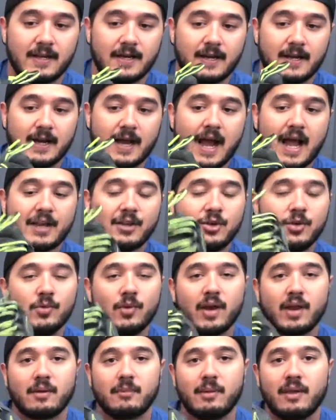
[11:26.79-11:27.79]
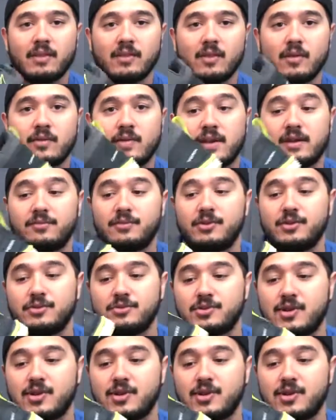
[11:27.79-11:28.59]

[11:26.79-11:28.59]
I do recommend though that if you do